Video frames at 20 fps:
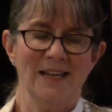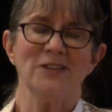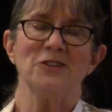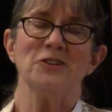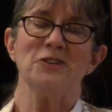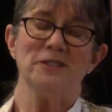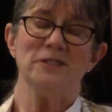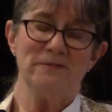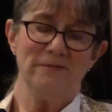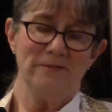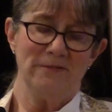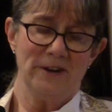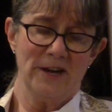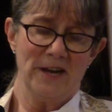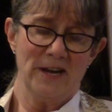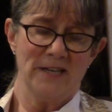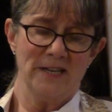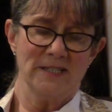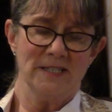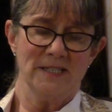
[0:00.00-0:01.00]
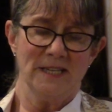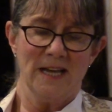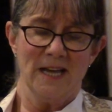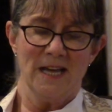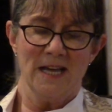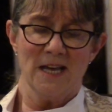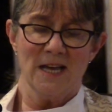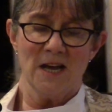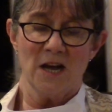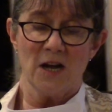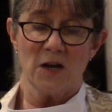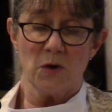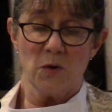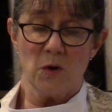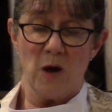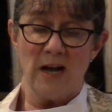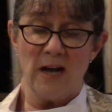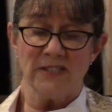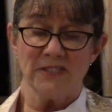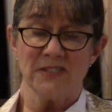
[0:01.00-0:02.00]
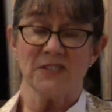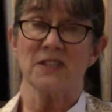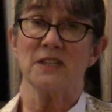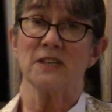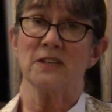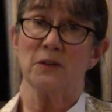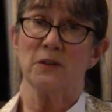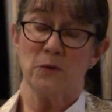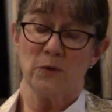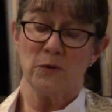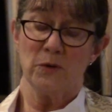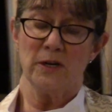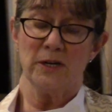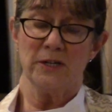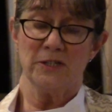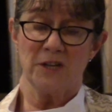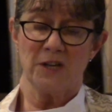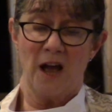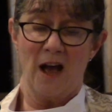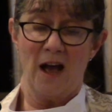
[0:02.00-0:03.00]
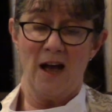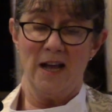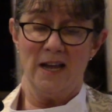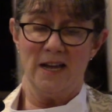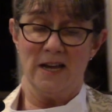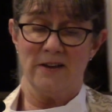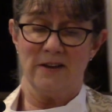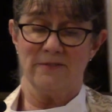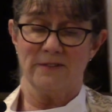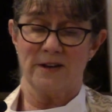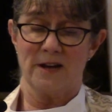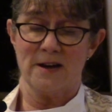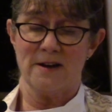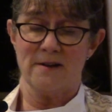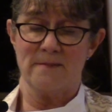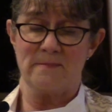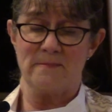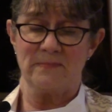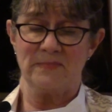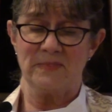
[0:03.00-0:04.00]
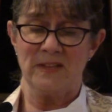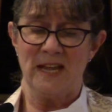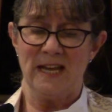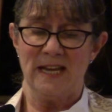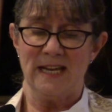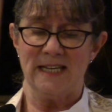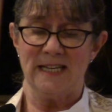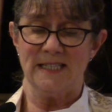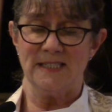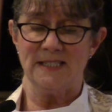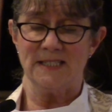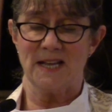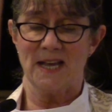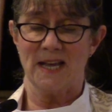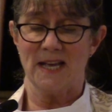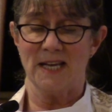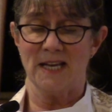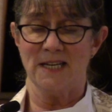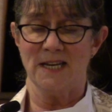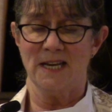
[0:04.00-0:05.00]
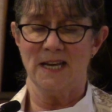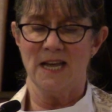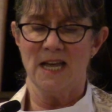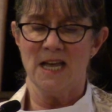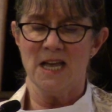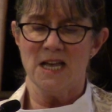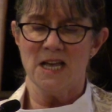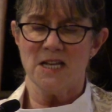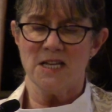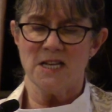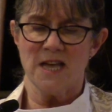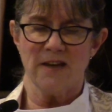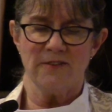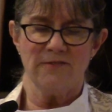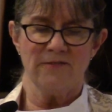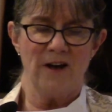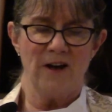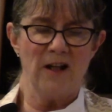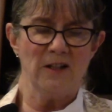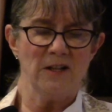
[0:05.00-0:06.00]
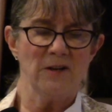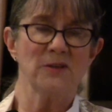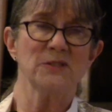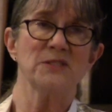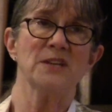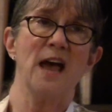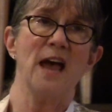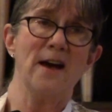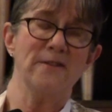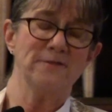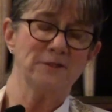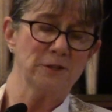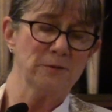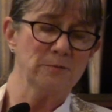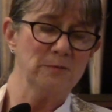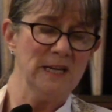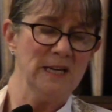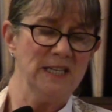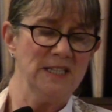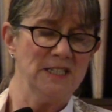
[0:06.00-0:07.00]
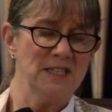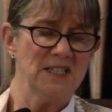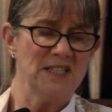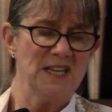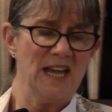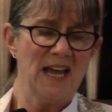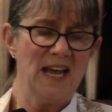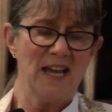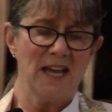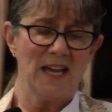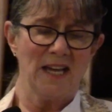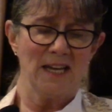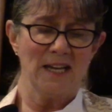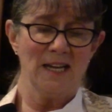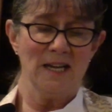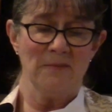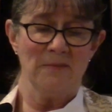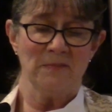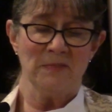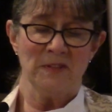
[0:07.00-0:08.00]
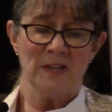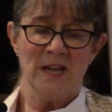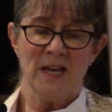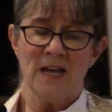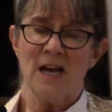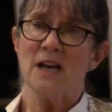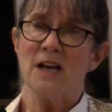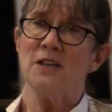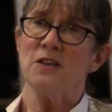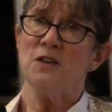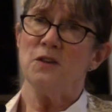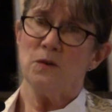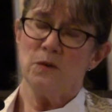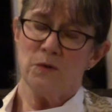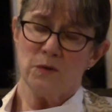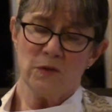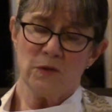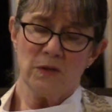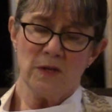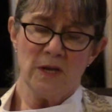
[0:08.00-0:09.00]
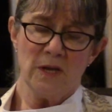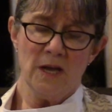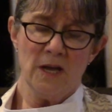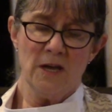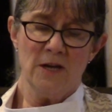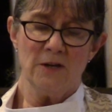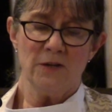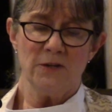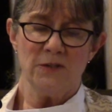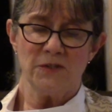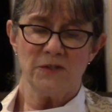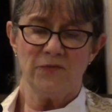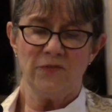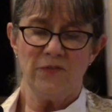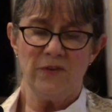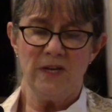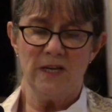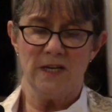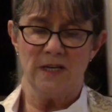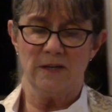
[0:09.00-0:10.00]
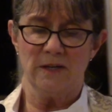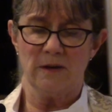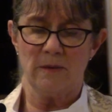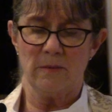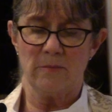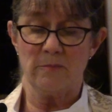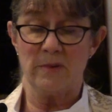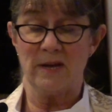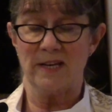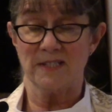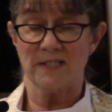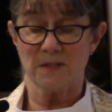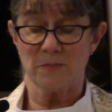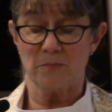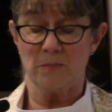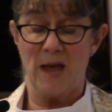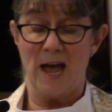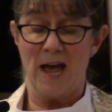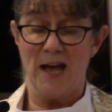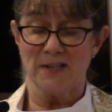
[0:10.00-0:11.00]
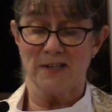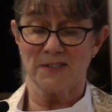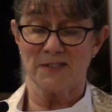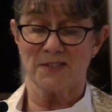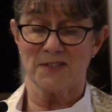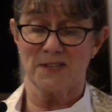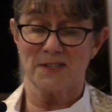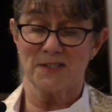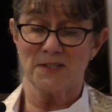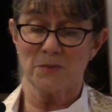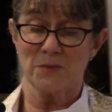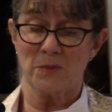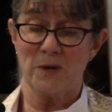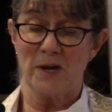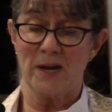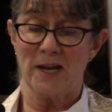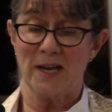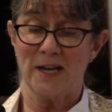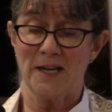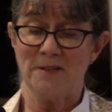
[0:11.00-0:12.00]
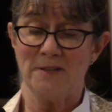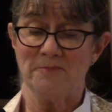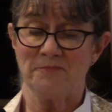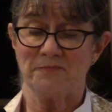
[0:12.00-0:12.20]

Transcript: "Good friend, across the gorge I have come," he said, "yet follows after me today a youth whose feet must pass this way.